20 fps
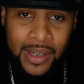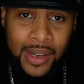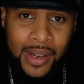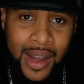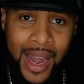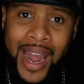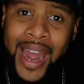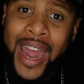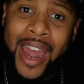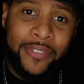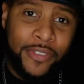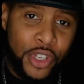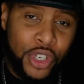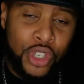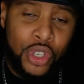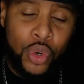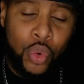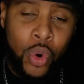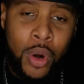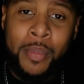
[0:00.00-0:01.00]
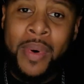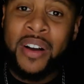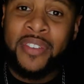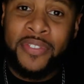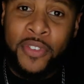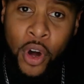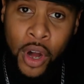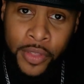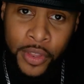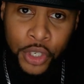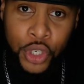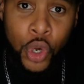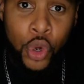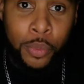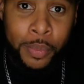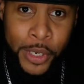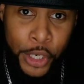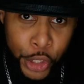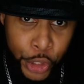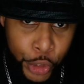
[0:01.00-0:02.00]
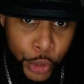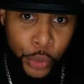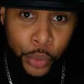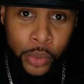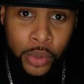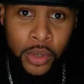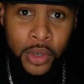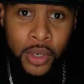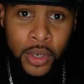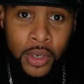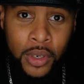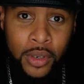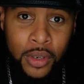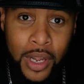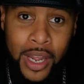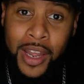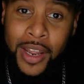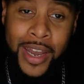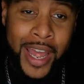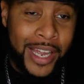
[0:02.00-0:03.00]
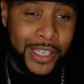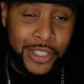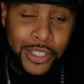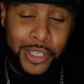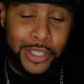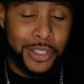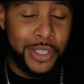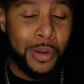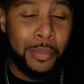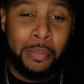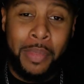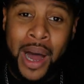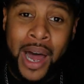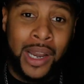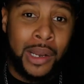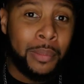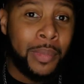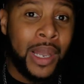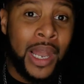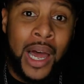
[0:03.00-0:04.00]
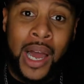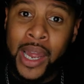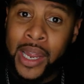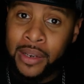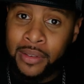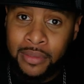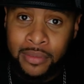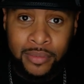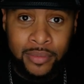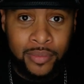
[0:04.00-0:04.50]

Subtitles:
I have to do what my father told me to do. And that's just the bottom line.